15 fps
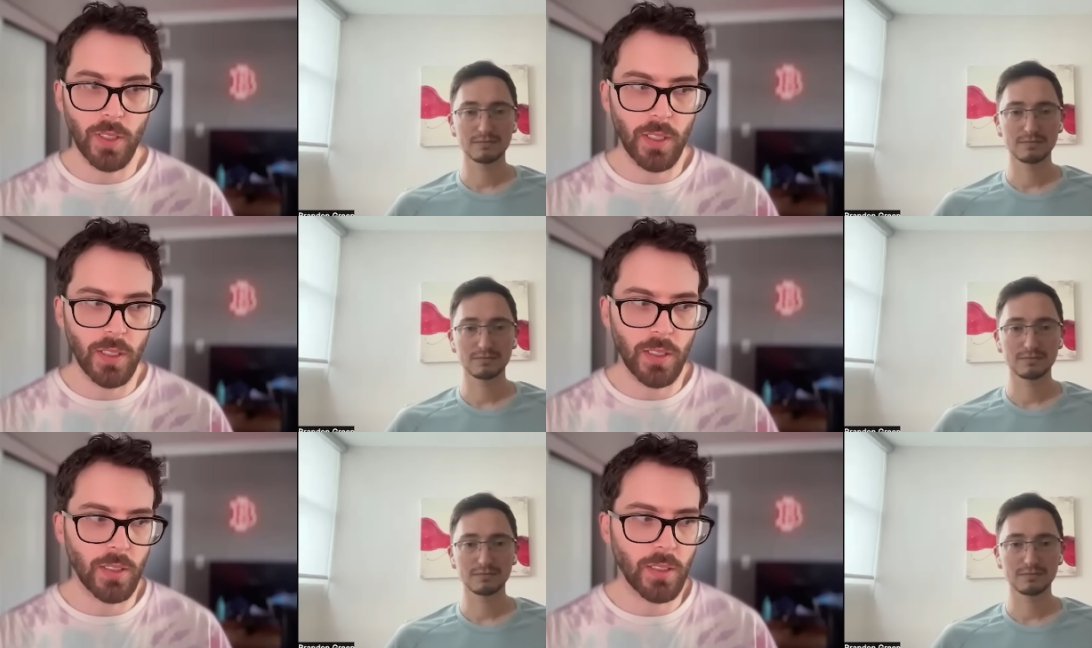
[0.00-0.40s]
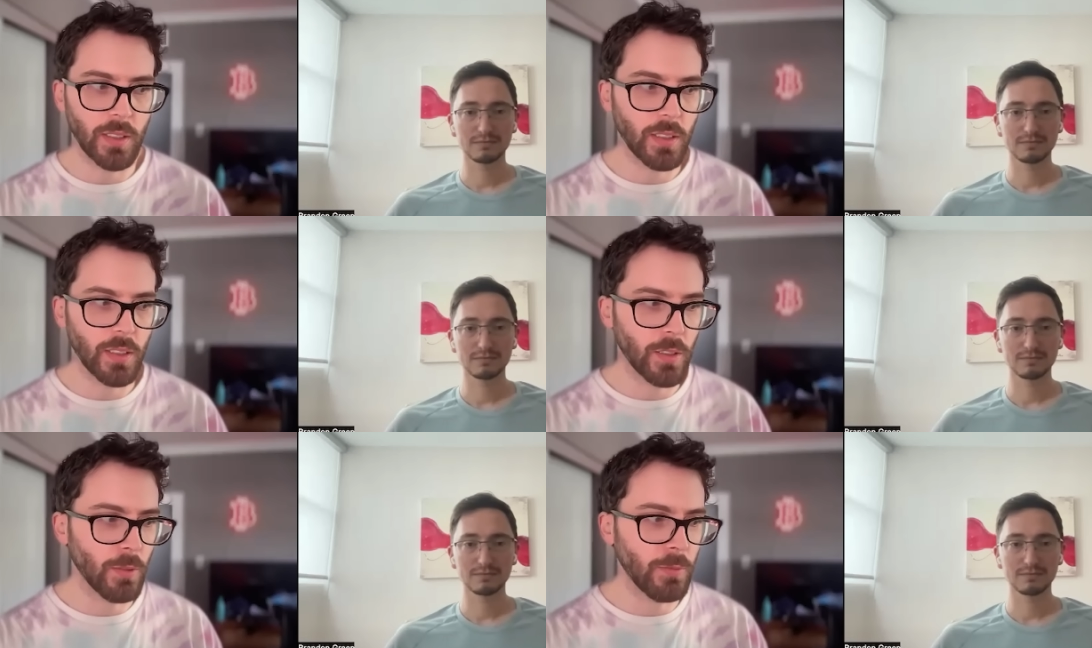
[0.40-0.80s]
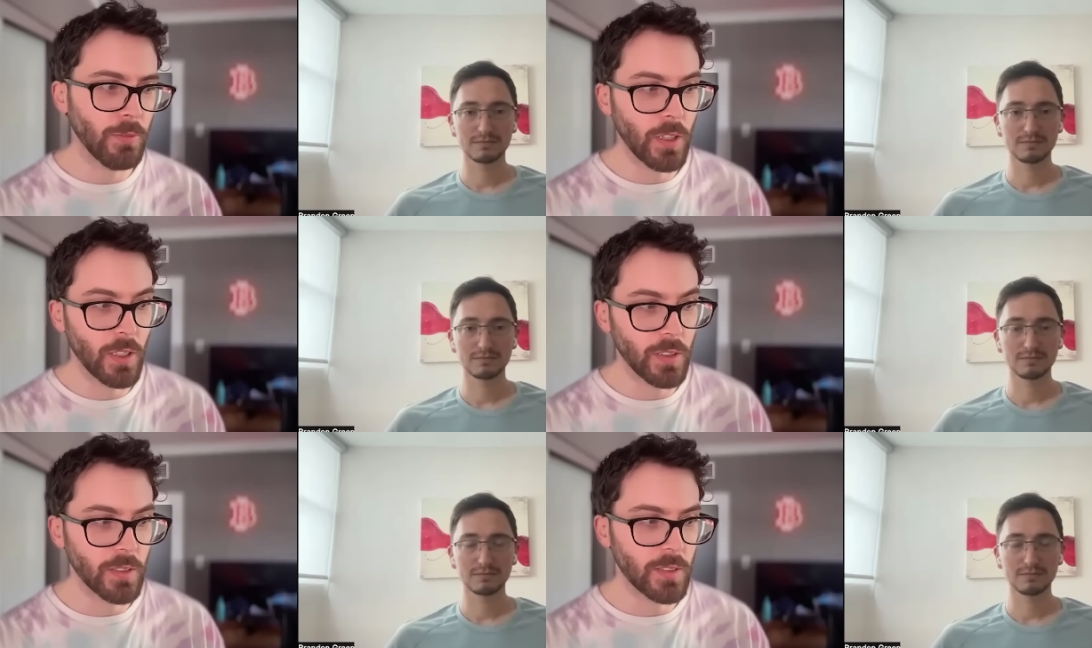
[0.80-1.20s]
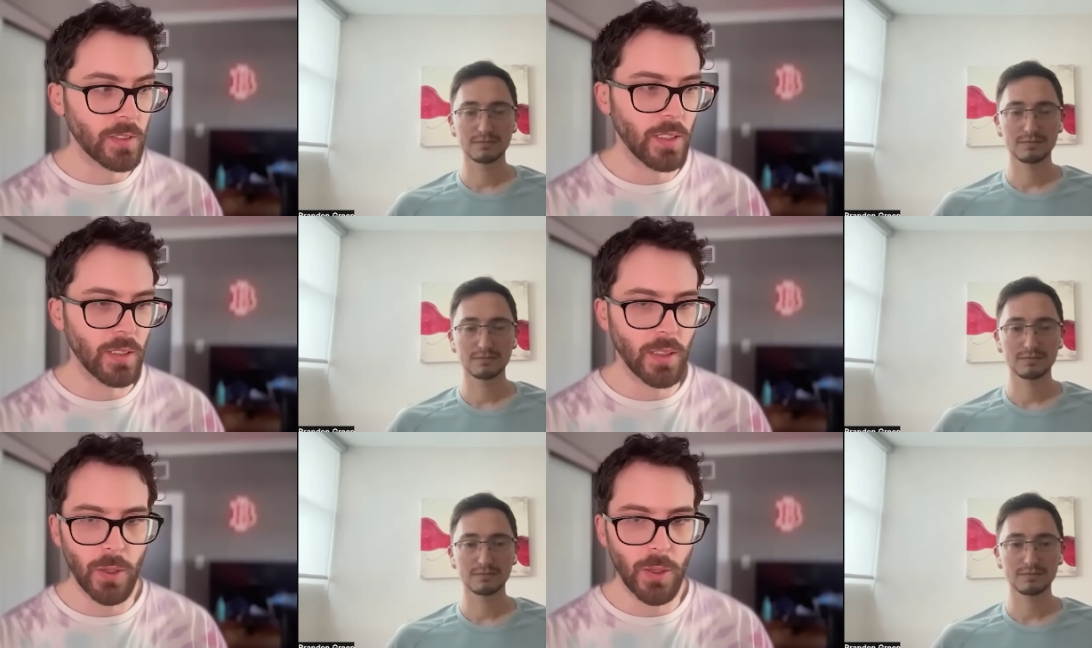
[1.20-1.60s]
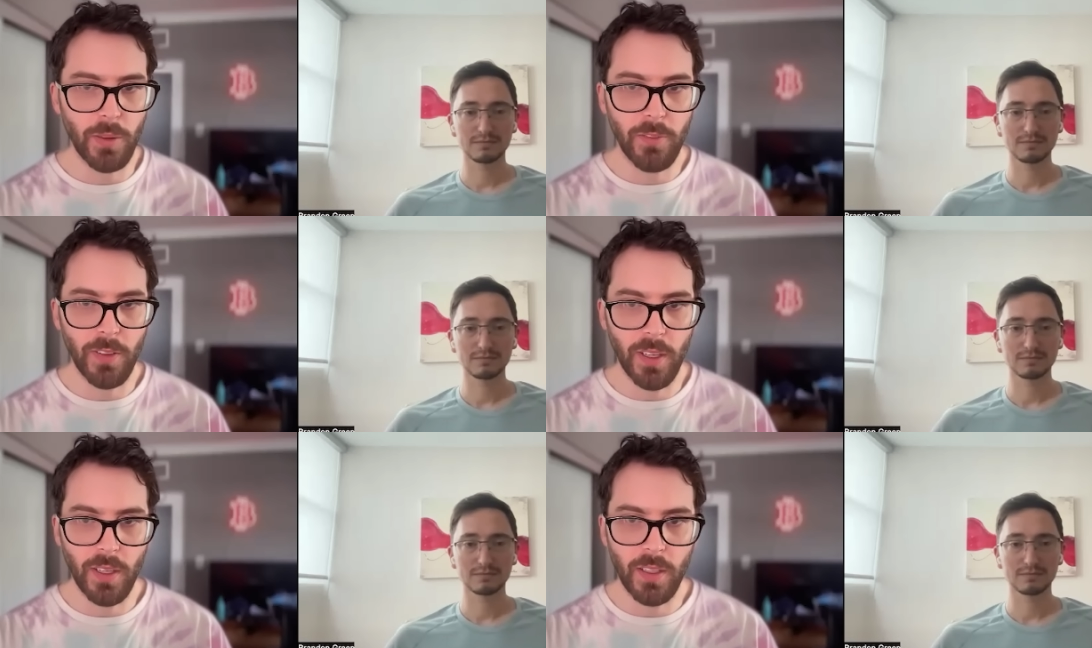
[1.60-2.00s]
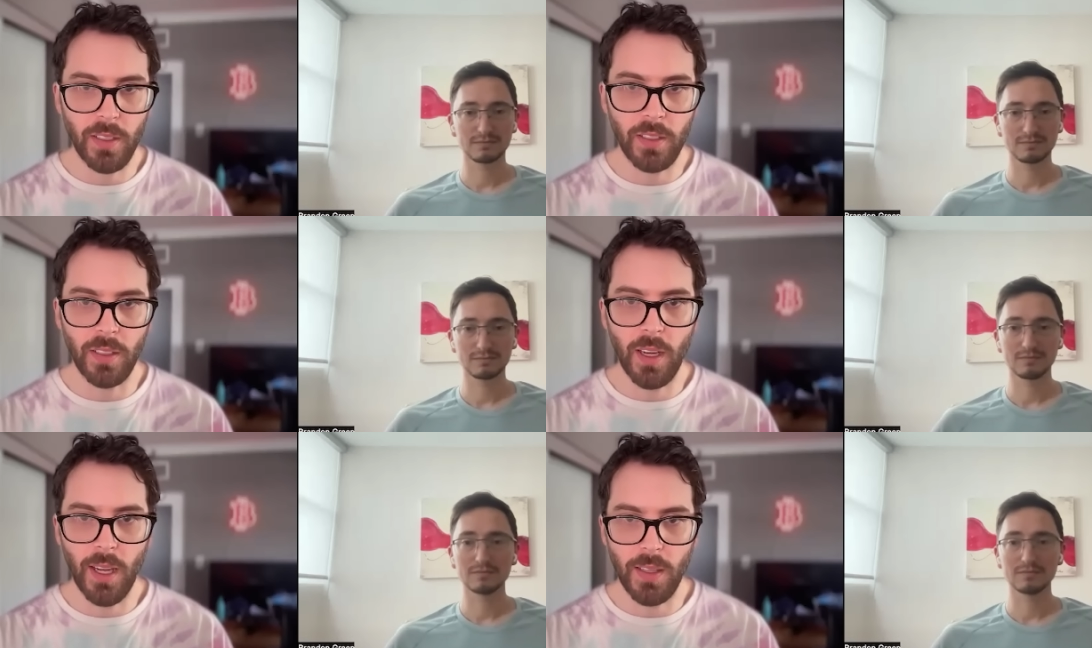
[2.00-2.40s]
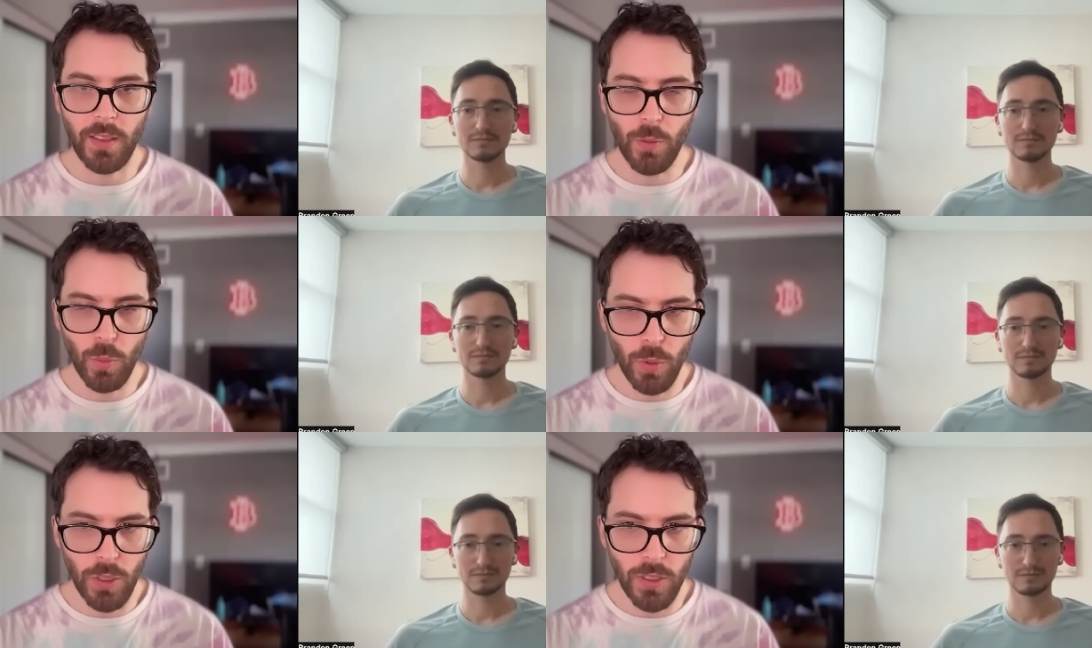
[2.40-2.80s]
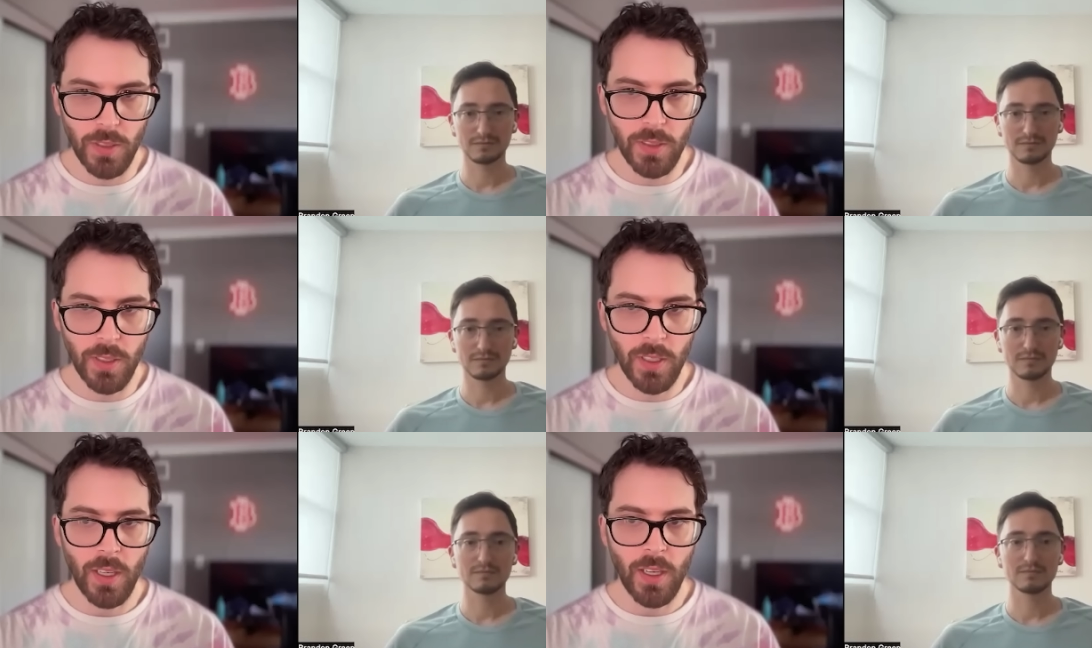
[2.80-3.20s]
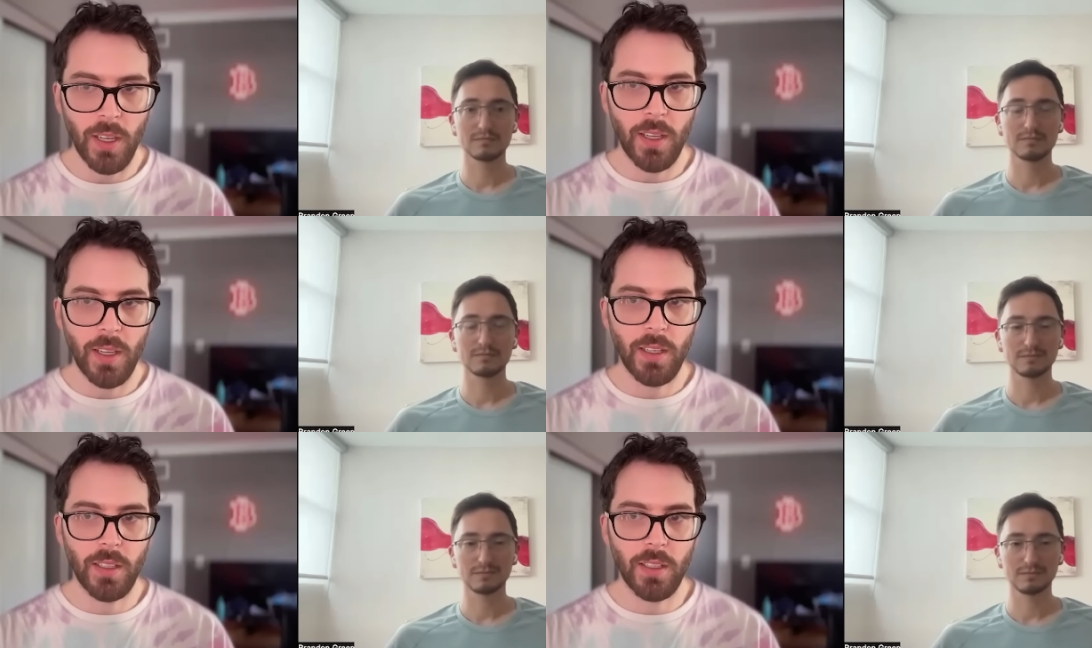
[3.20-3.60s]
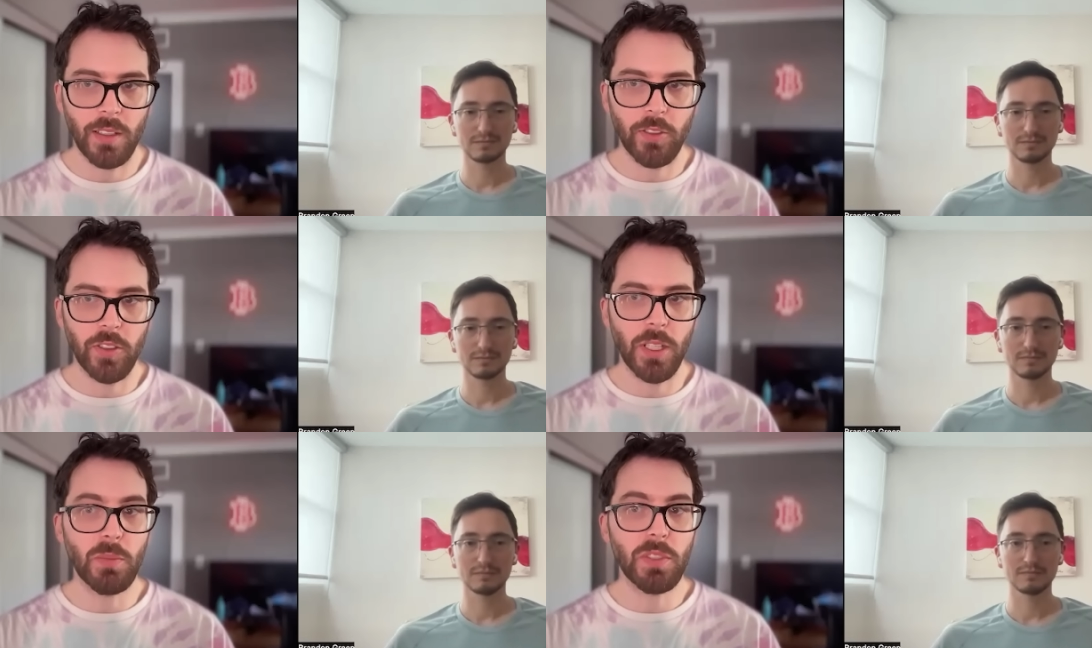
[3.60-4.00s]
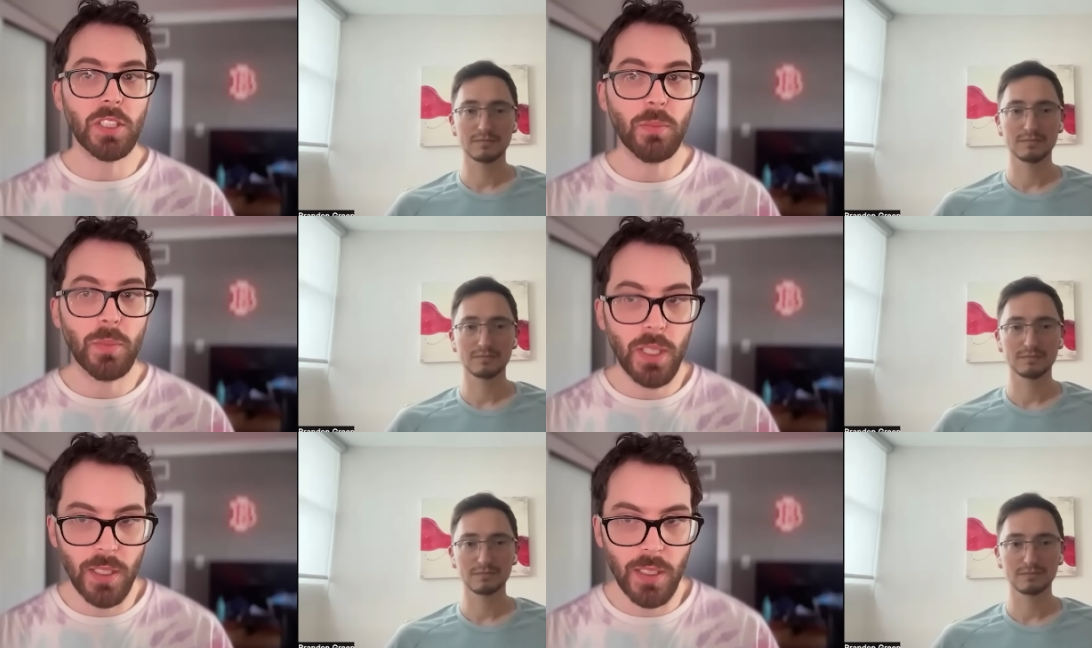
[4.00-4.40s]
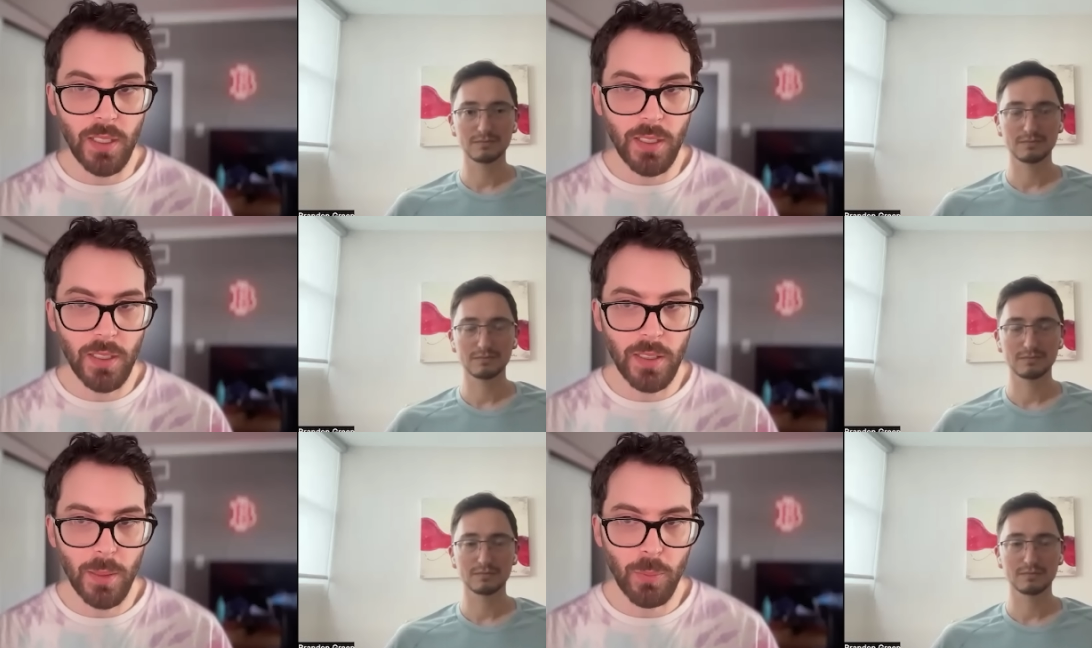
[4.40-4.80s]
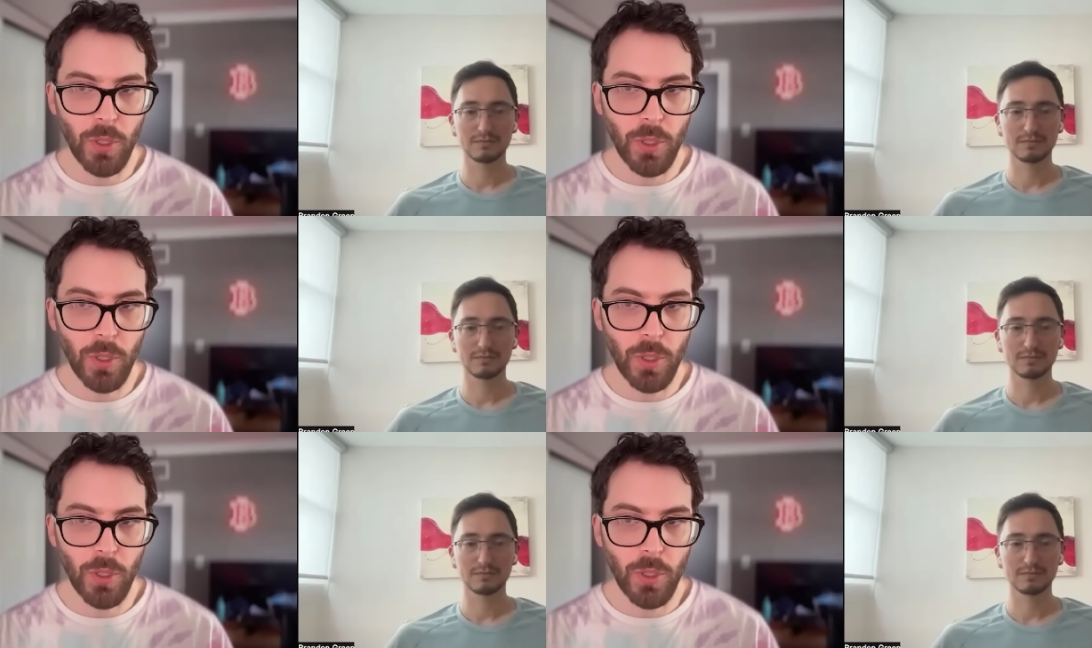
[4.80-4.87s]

Speaker 1: like, you know, funds like Larry Fink and Cathie Wood. It seems to me that